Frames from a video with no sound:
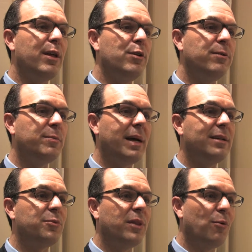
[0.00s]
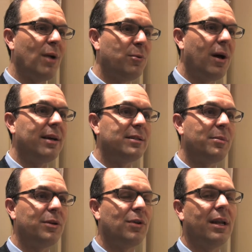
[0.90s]
new space with a Renoir
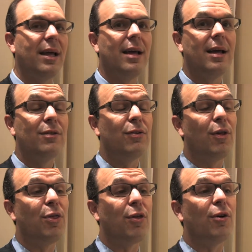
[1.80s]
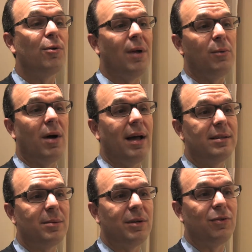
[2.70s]
exhibition. It's the third Renoir
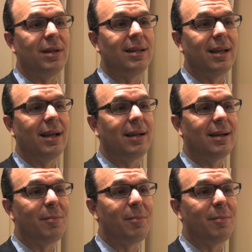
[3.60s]
exhibition in the